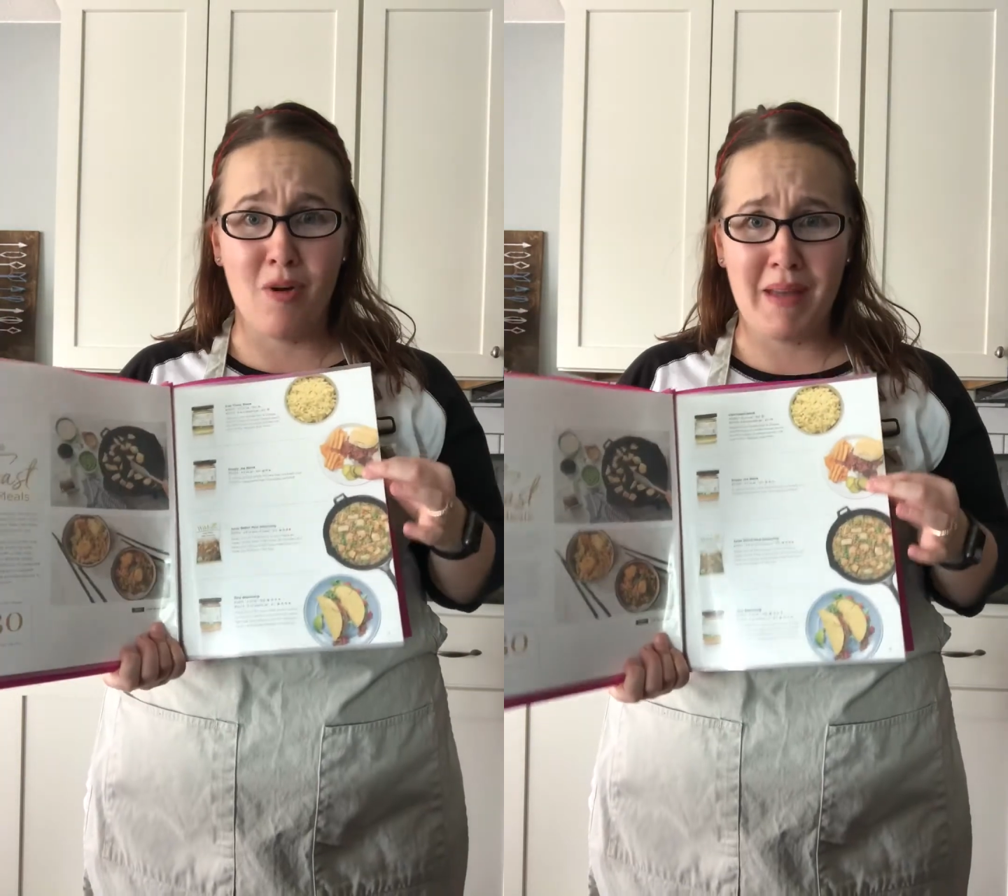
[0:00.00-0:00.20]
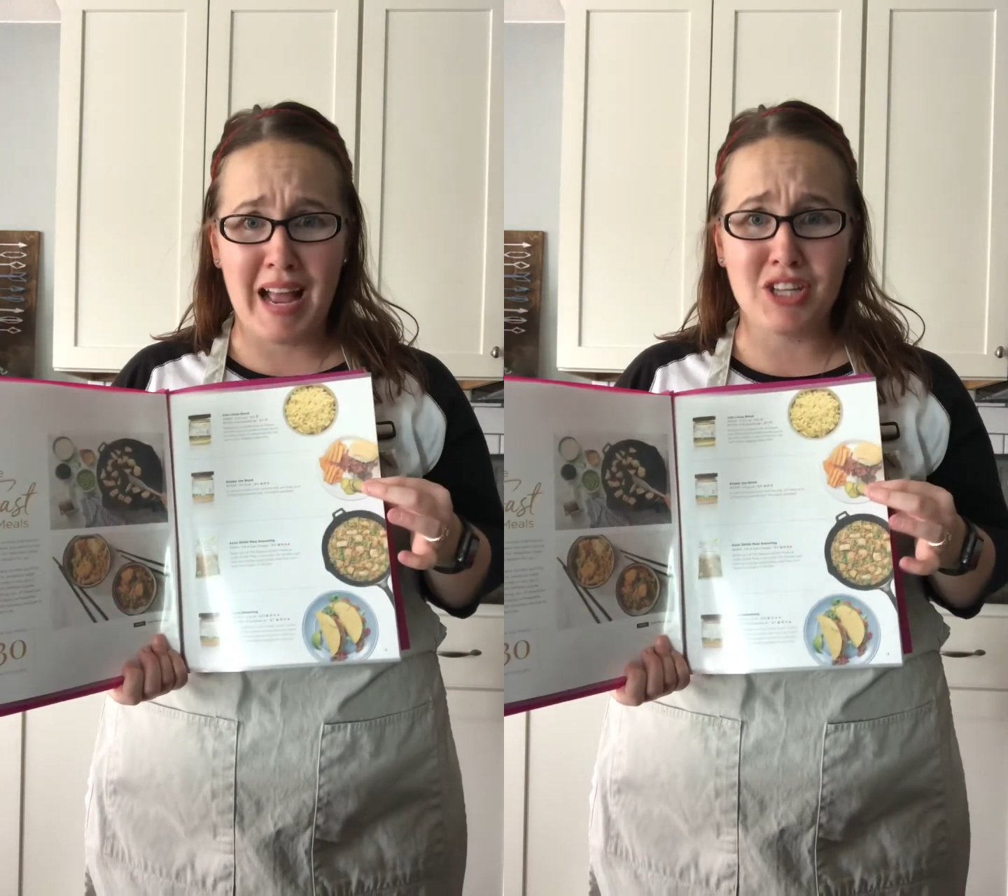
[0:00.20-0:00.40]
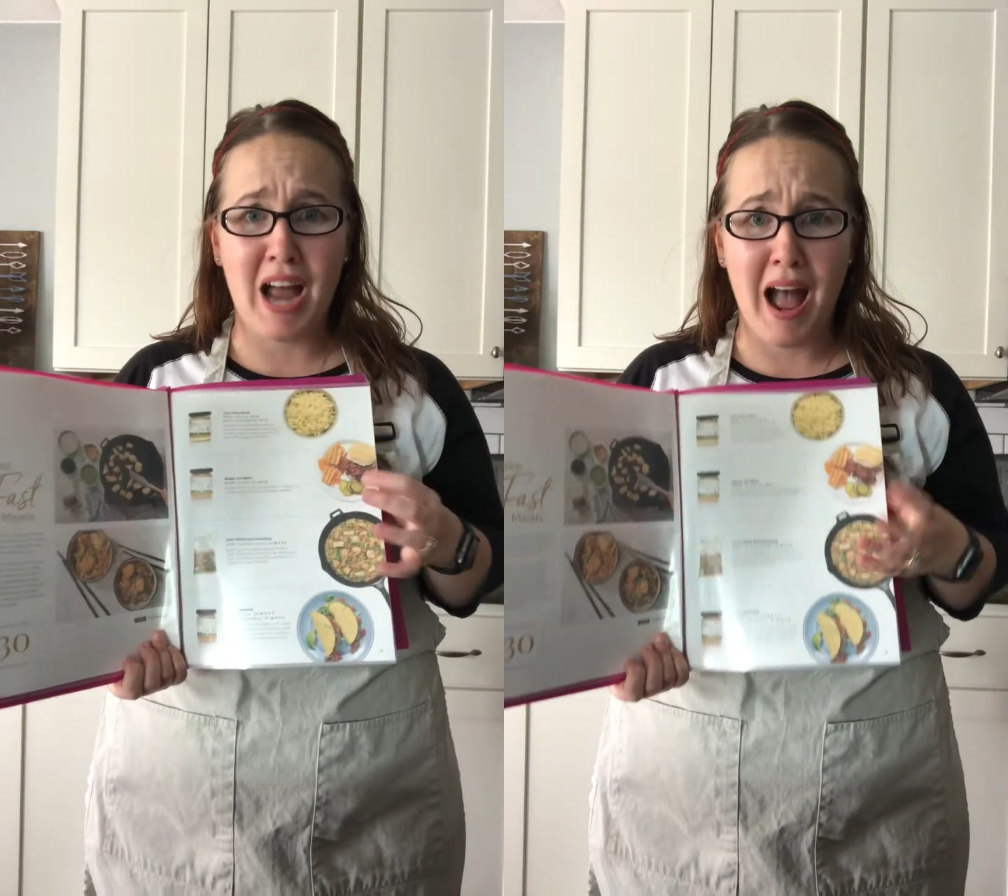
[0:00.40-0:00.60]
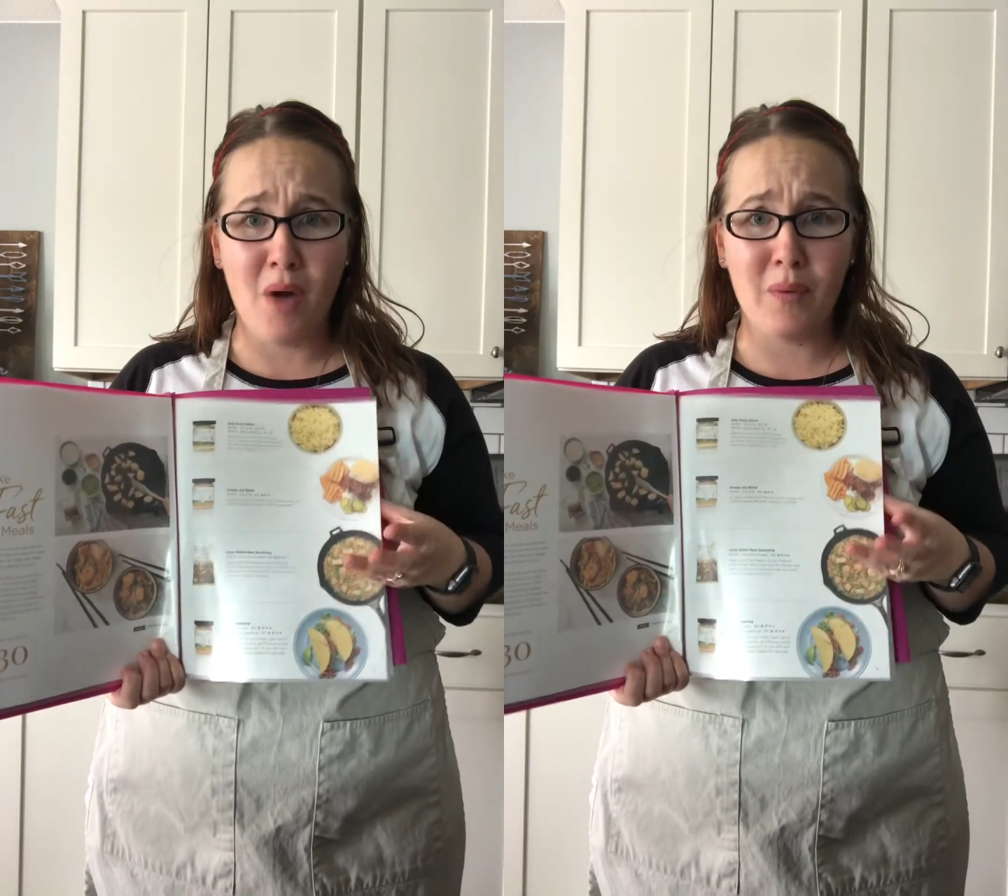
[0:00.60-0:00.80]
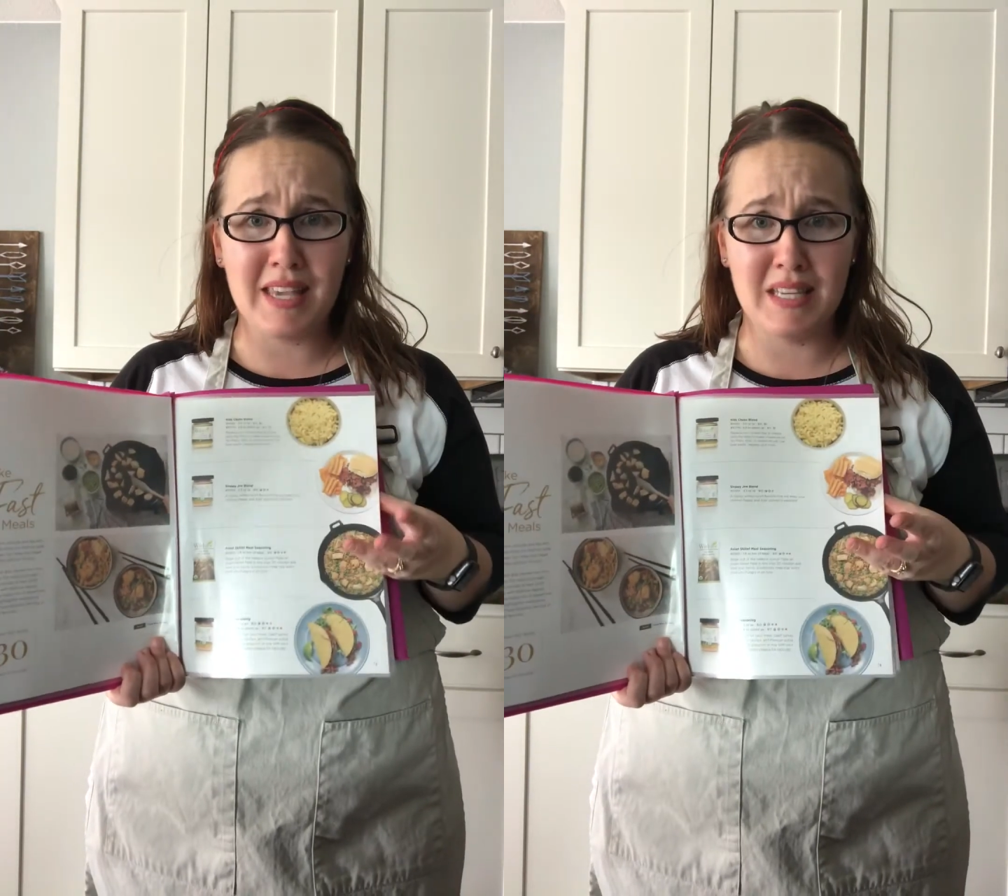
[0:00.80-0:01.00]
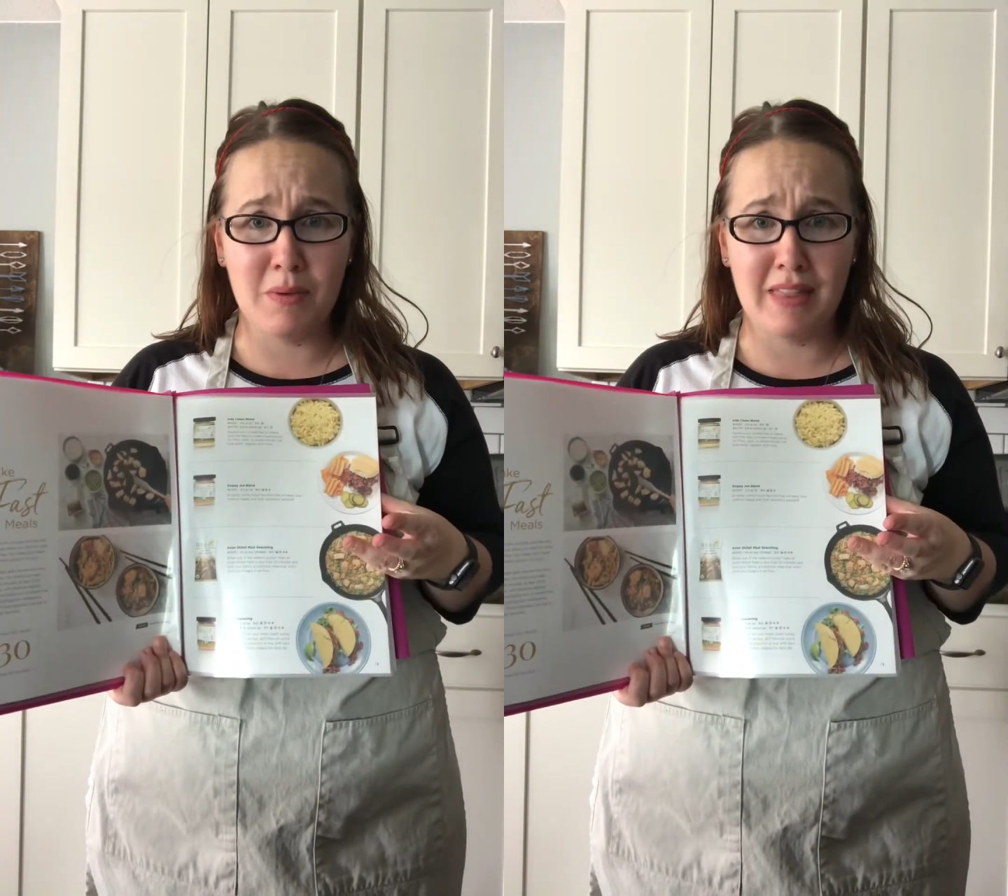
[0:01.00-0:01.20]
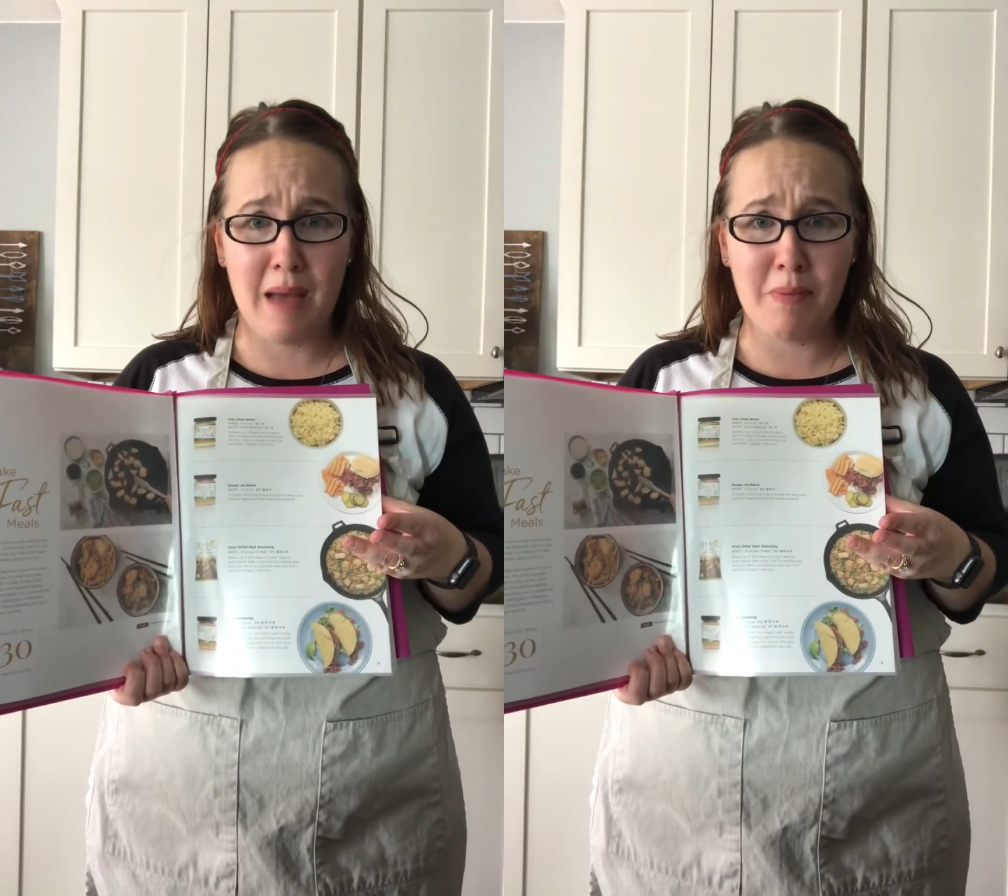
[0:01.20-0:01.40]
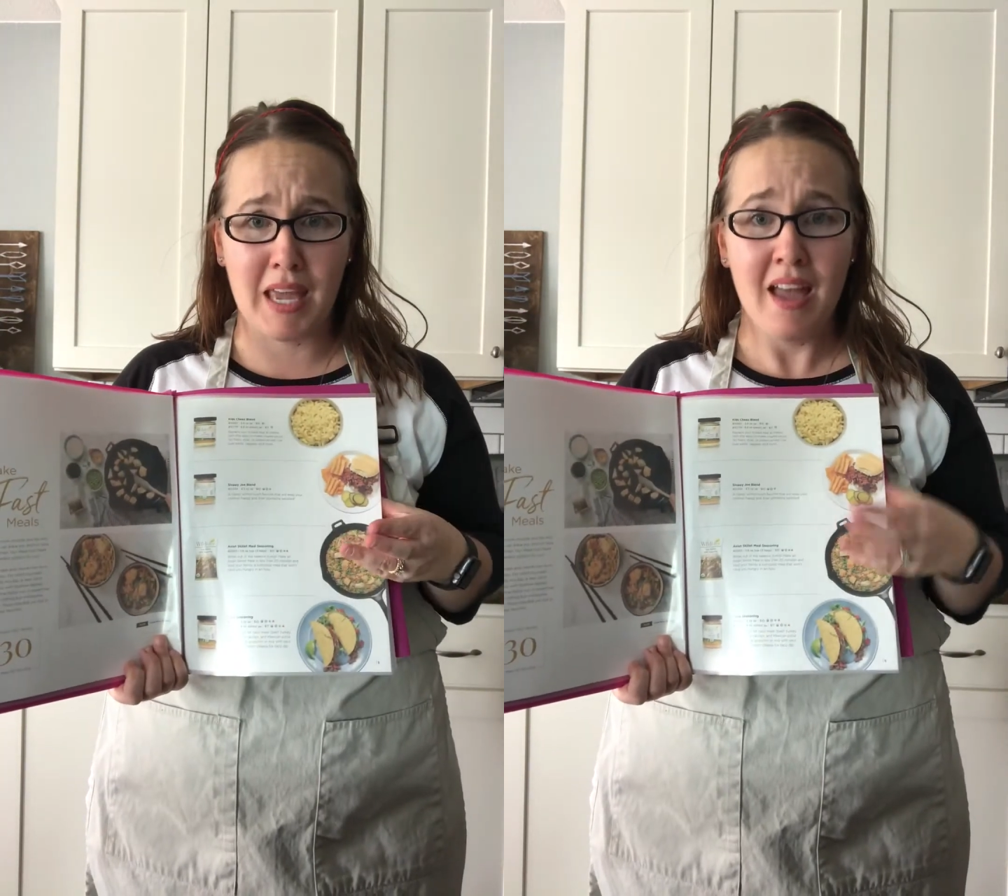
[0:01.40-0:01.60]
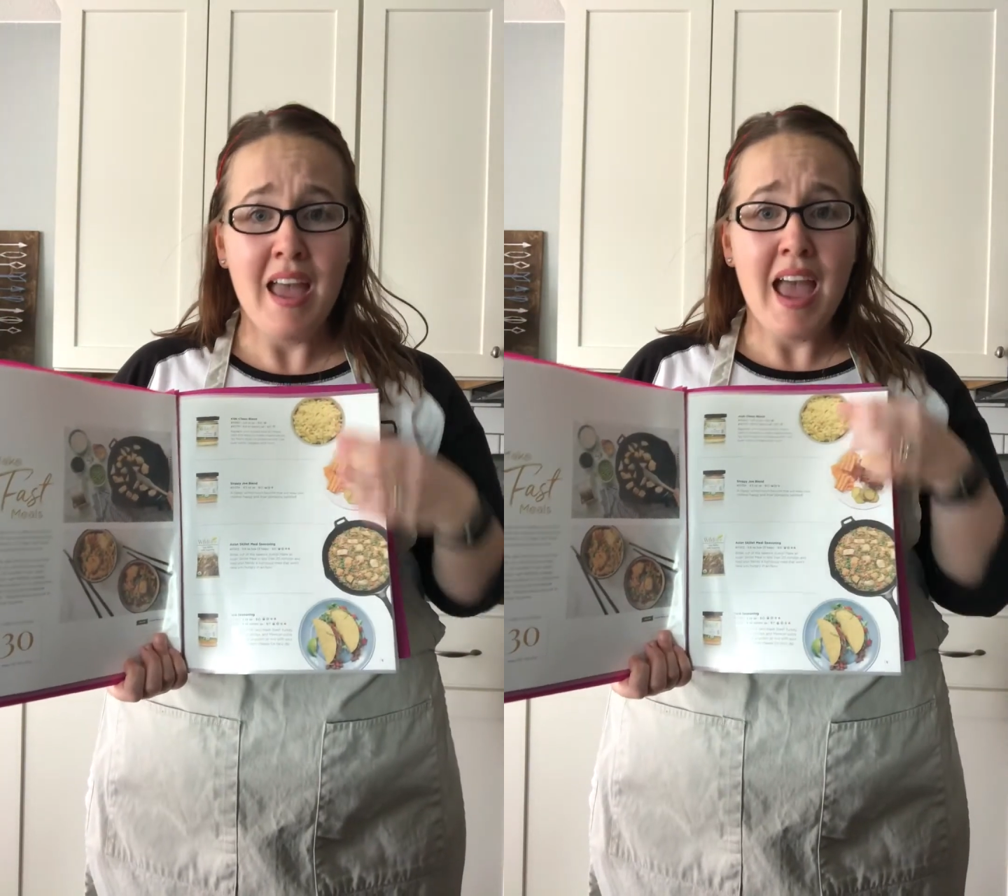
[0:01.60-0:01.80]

oh my gosh, how easy would that be?